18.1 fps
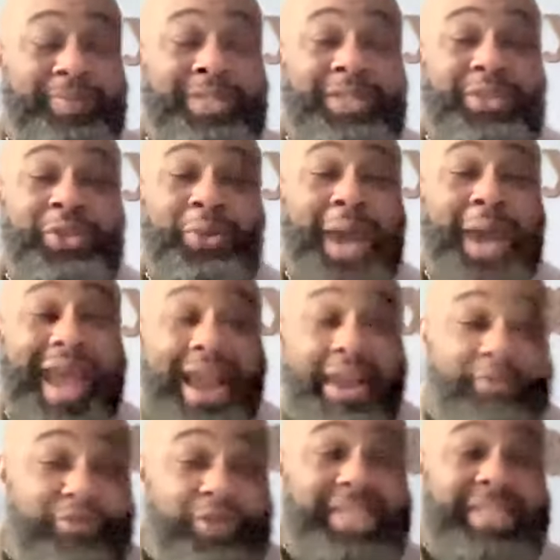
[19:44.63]
So
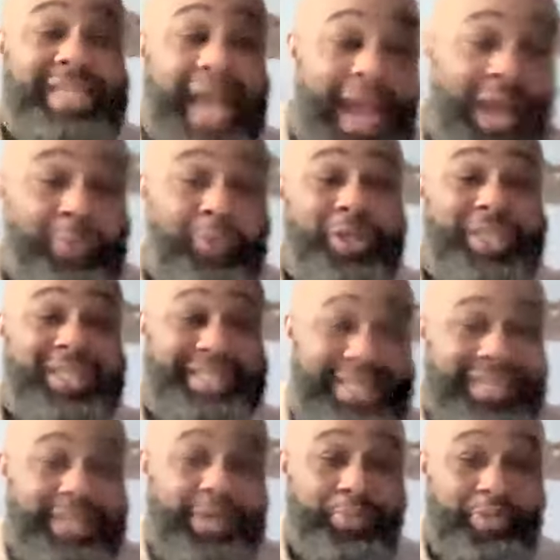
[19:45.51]
every time we
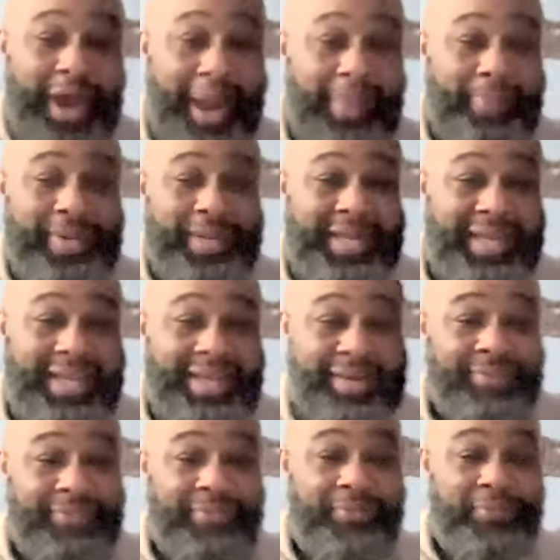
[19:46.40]
see the property
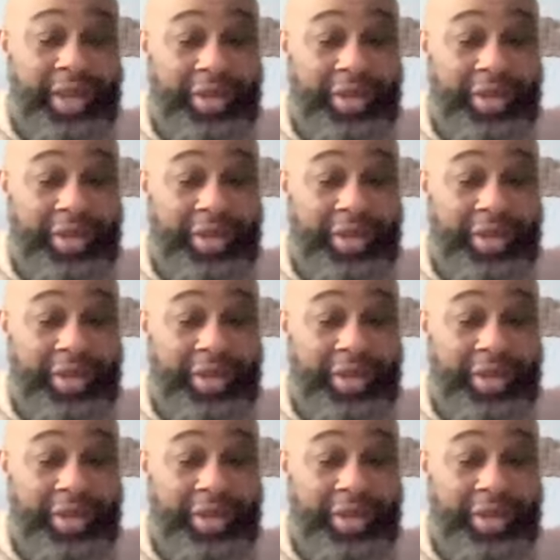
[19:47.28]
in